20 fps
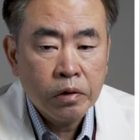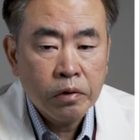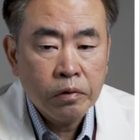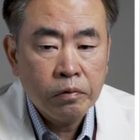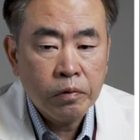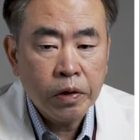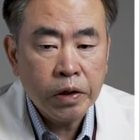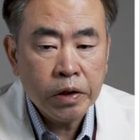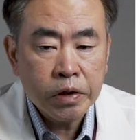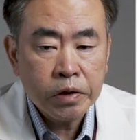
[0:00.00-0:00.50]

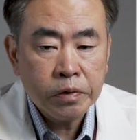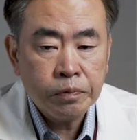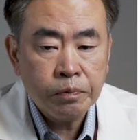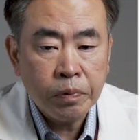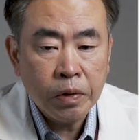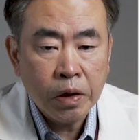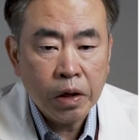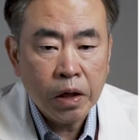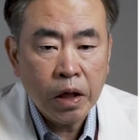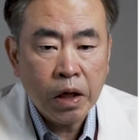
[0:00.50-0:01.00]
What is
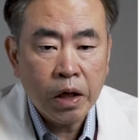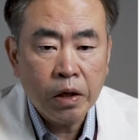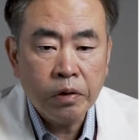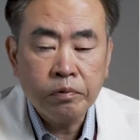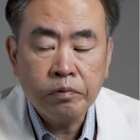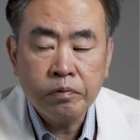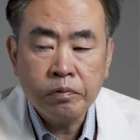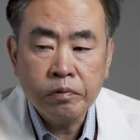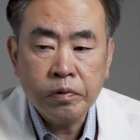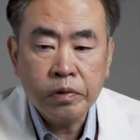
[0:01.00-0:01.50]

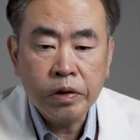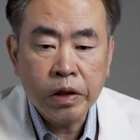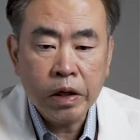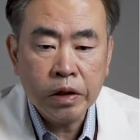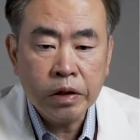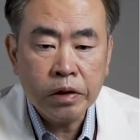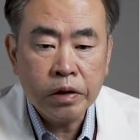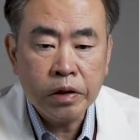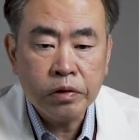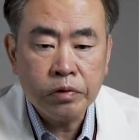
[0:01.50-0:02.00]

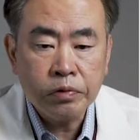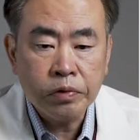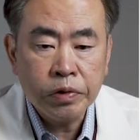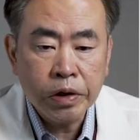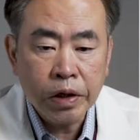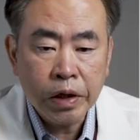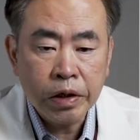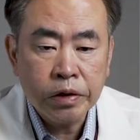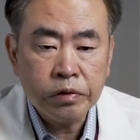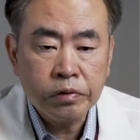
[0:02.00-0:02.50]

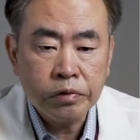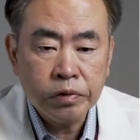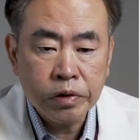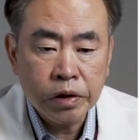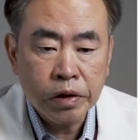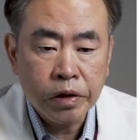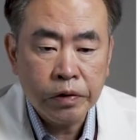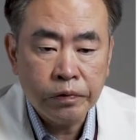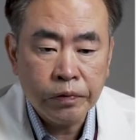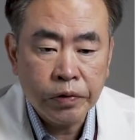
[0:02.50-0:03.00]
intranasal
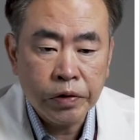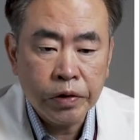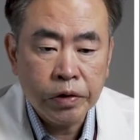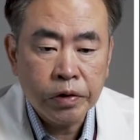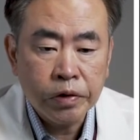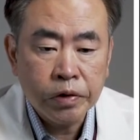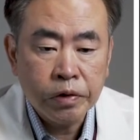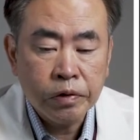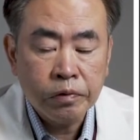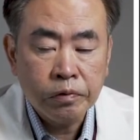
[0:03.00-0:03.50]

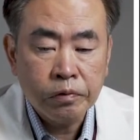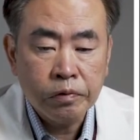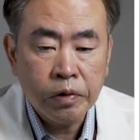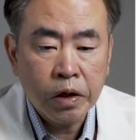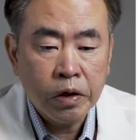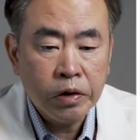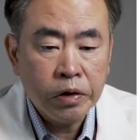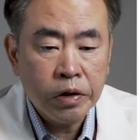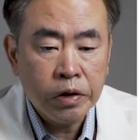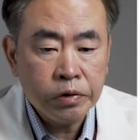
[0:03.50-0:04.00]
delivery?
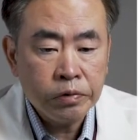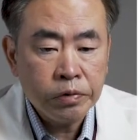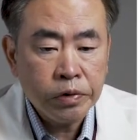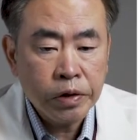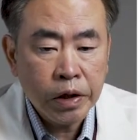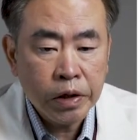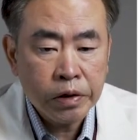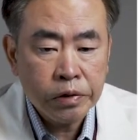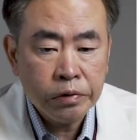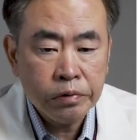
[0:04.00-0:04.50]
Well,
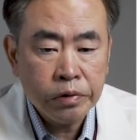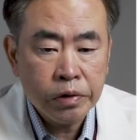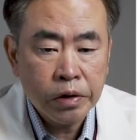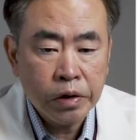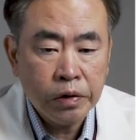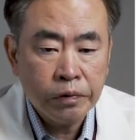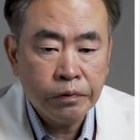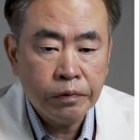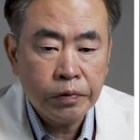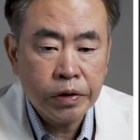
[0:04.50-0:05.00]
intranasal
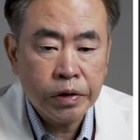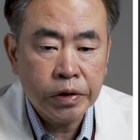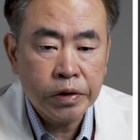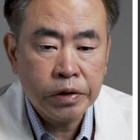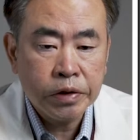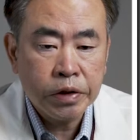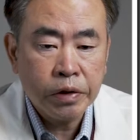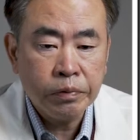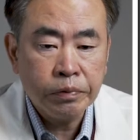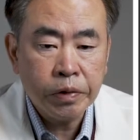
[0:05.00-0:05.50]
delivery
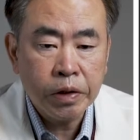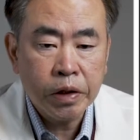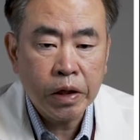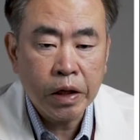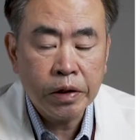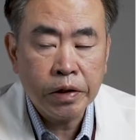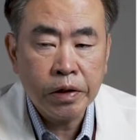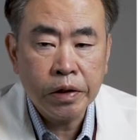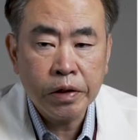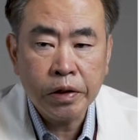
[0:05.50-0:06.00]
is something
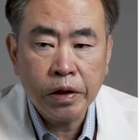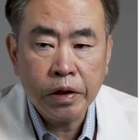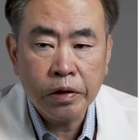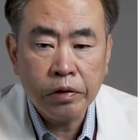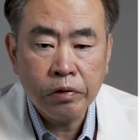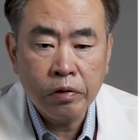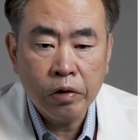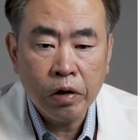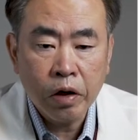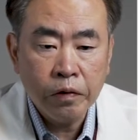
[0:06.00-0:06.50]
I think that
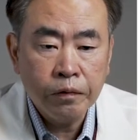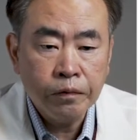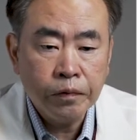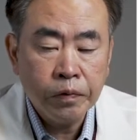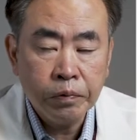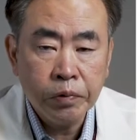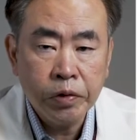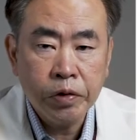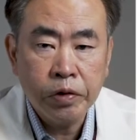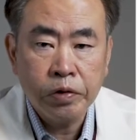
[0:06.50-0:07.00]
you're all
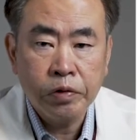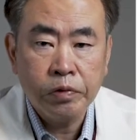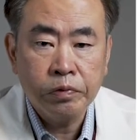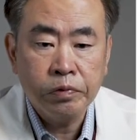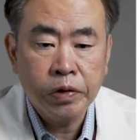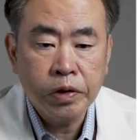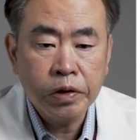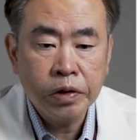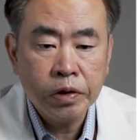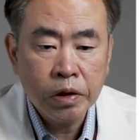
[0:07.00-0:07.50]
familiar
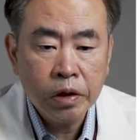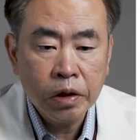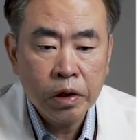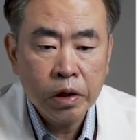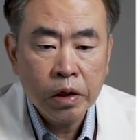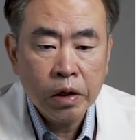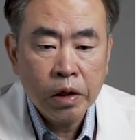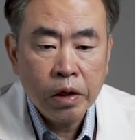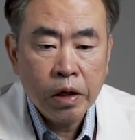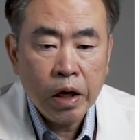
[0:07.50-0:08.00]
with,
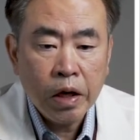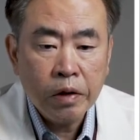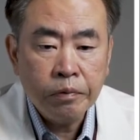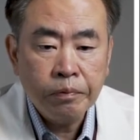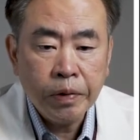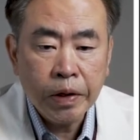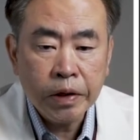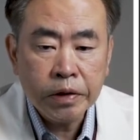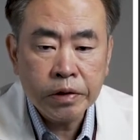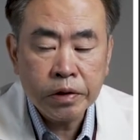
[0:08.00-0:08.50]
and
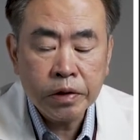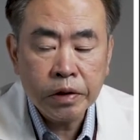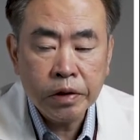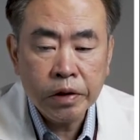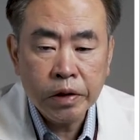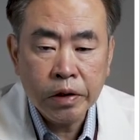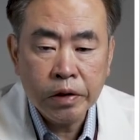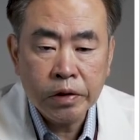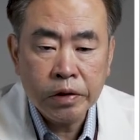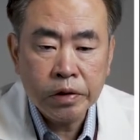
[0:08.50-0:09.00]

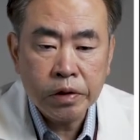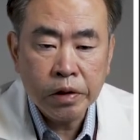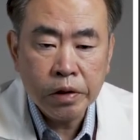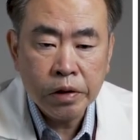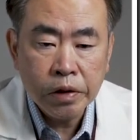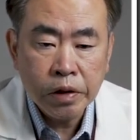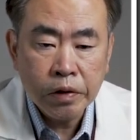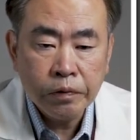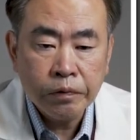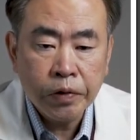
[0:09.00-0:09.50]
basically is
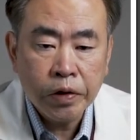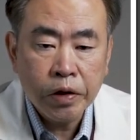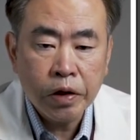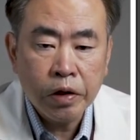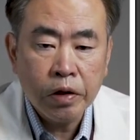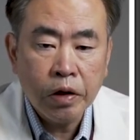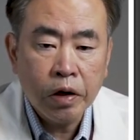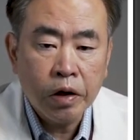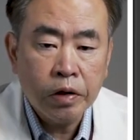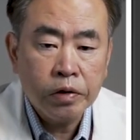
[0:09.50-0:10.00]
delivery
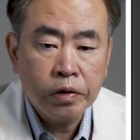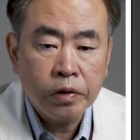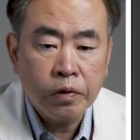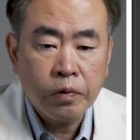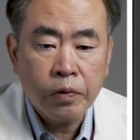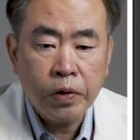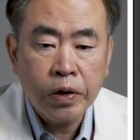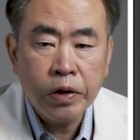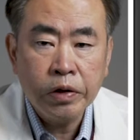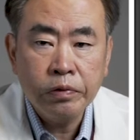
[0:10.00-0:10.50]
along the
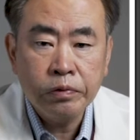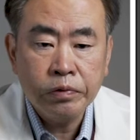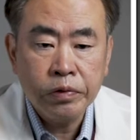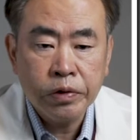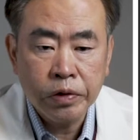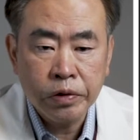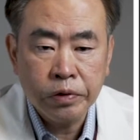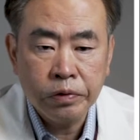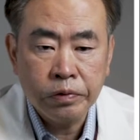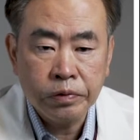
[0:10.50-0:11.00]
cranial
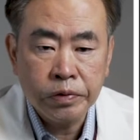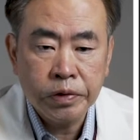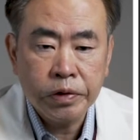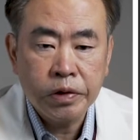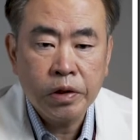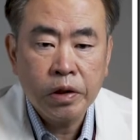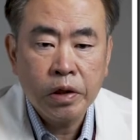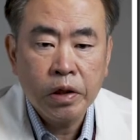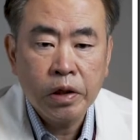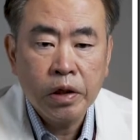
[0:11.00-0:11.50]

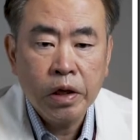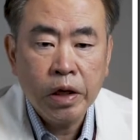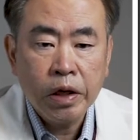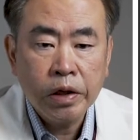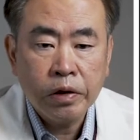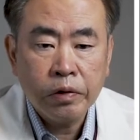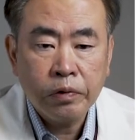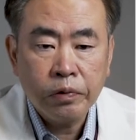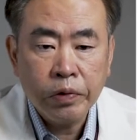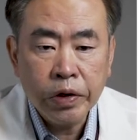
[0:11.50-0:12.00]
nerves.
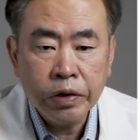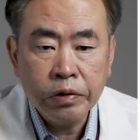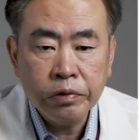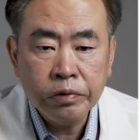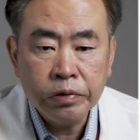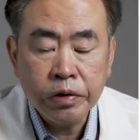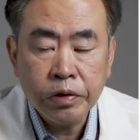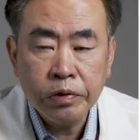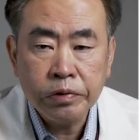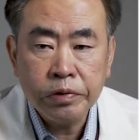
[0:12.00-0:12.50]
And the cranial
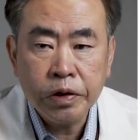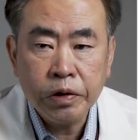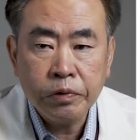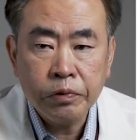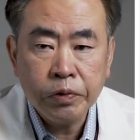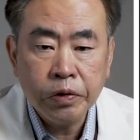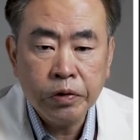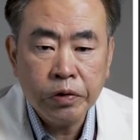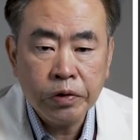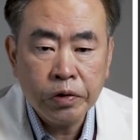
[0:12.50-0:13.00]
nerves that
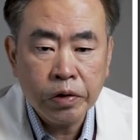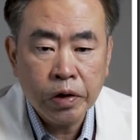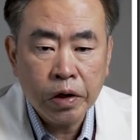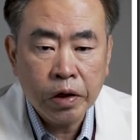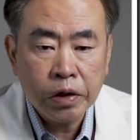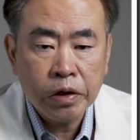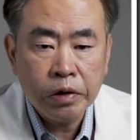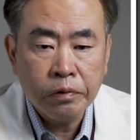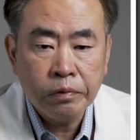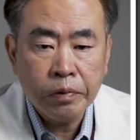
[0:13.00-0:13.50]
we were
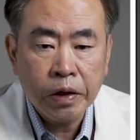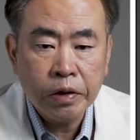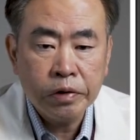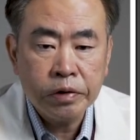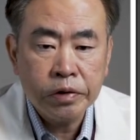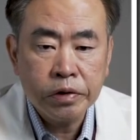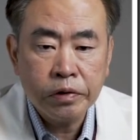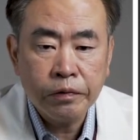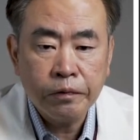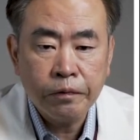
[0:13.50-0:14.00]
talking about
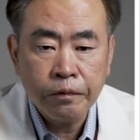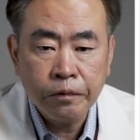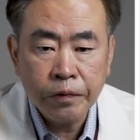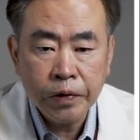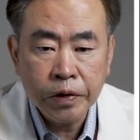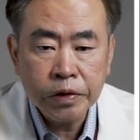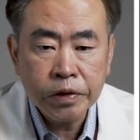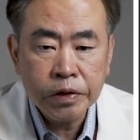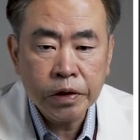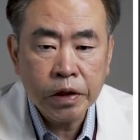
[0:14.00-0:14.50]
is the
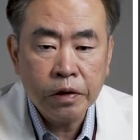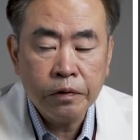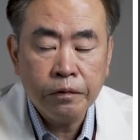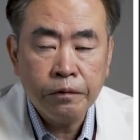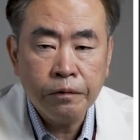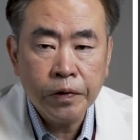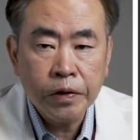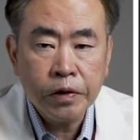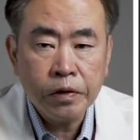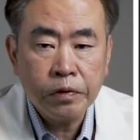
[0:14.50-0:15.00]
first and
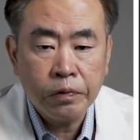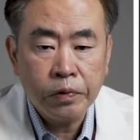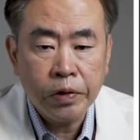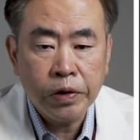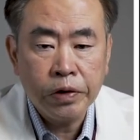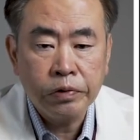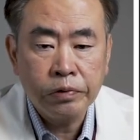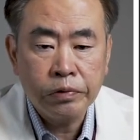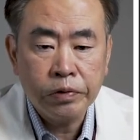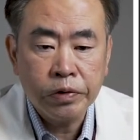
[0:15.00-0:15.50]
fifth
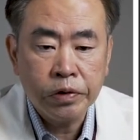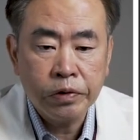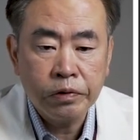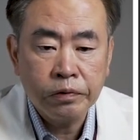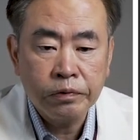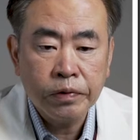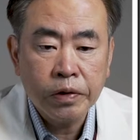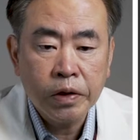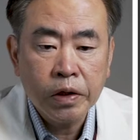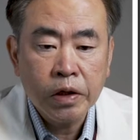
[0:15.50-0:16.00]
cranial nerve.